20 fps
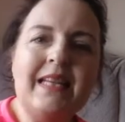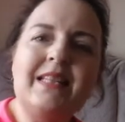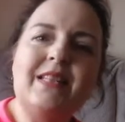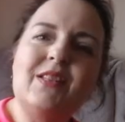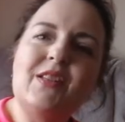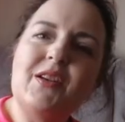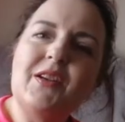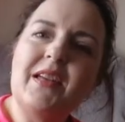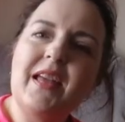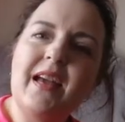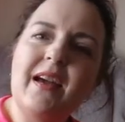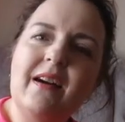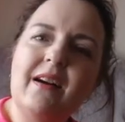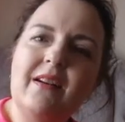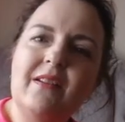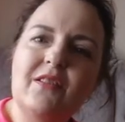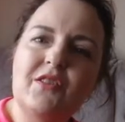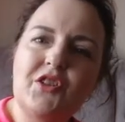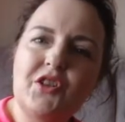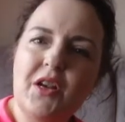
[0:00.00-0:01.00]
So yeah,
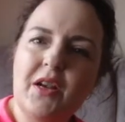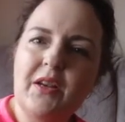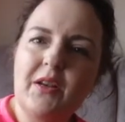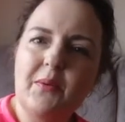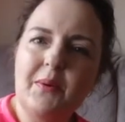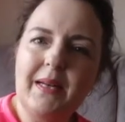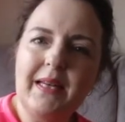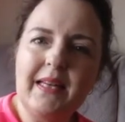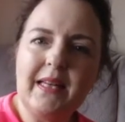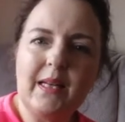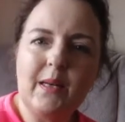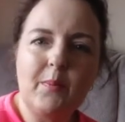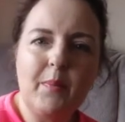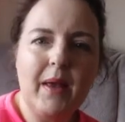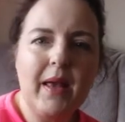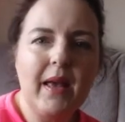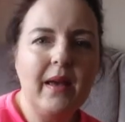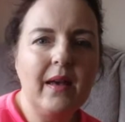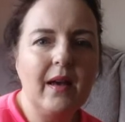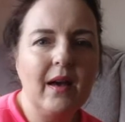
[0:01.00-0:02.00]
I'll show you a little
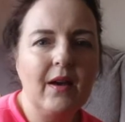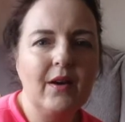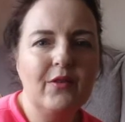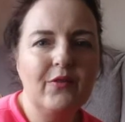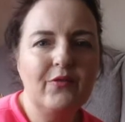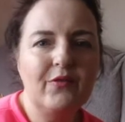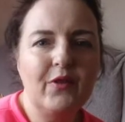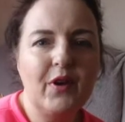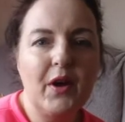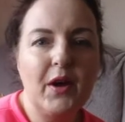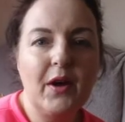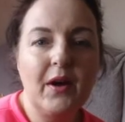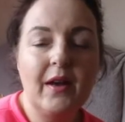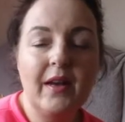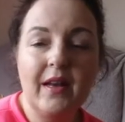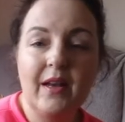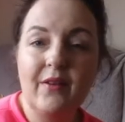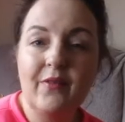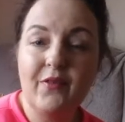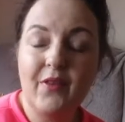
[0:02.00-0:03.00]
bit of
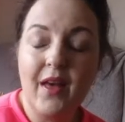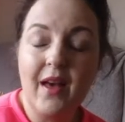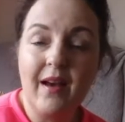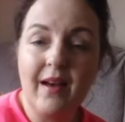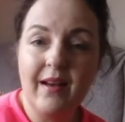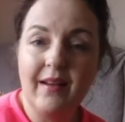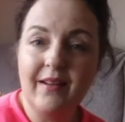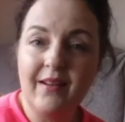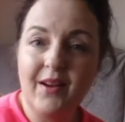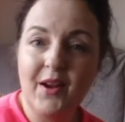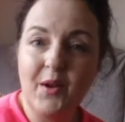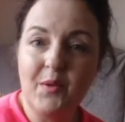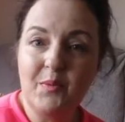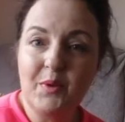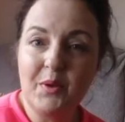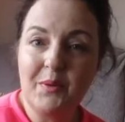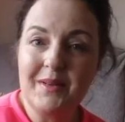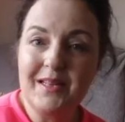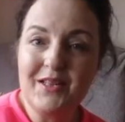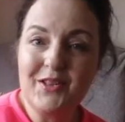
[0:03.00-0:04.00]
that, and I
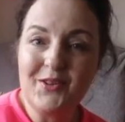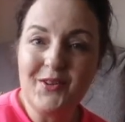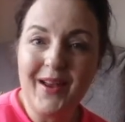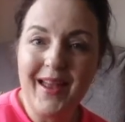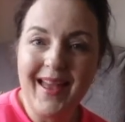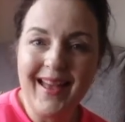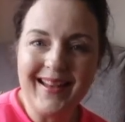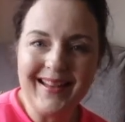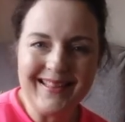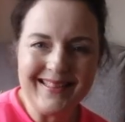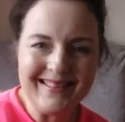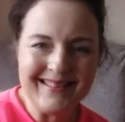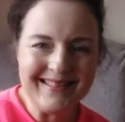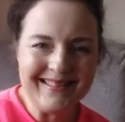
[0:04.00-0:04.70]
hope you enjoy it.